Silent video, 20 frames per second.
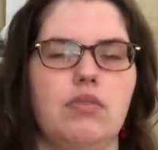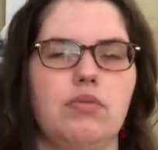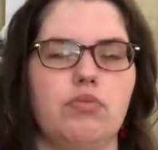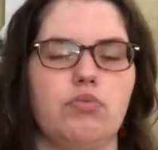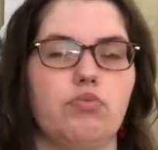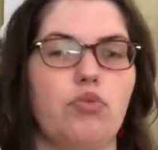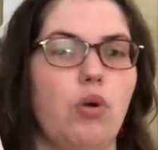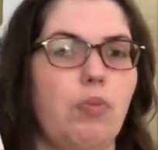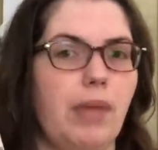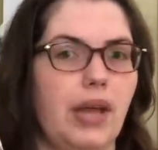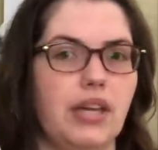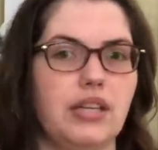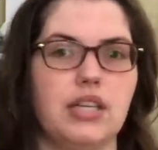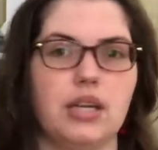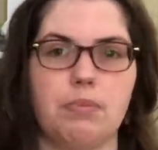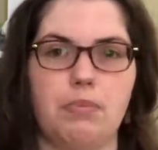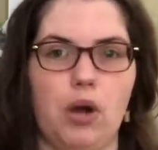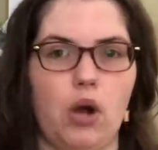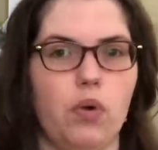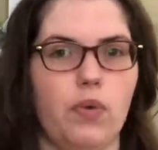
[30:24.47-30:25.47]

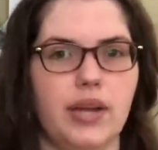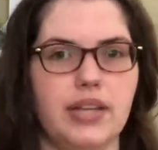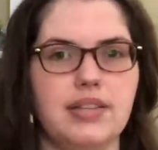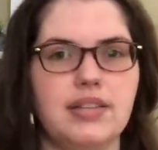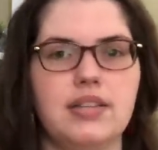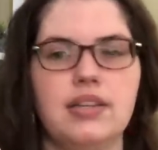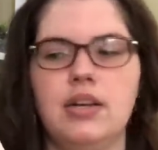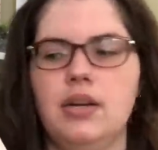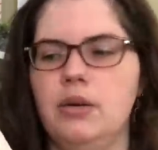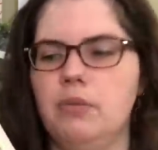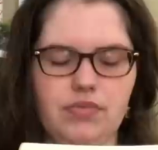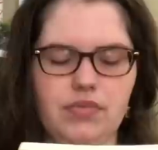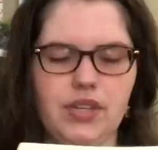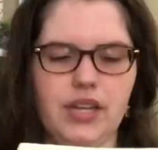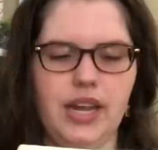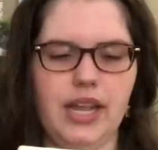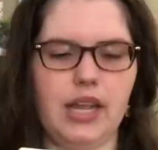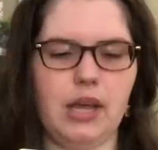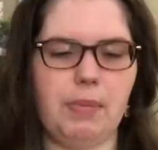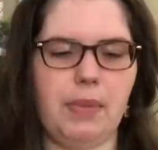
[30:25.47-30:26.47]
romantic poets.
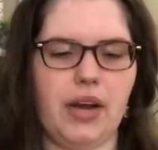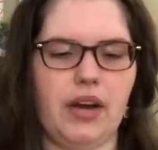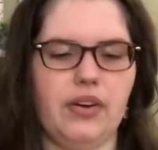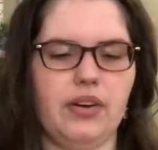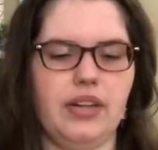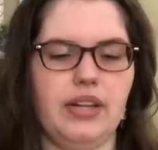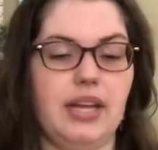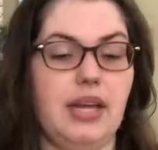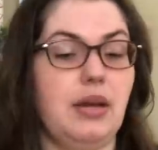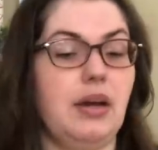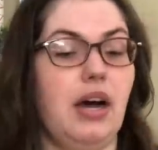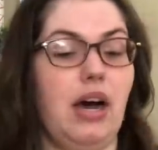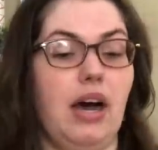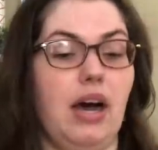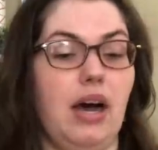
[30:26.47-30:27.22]
He apparently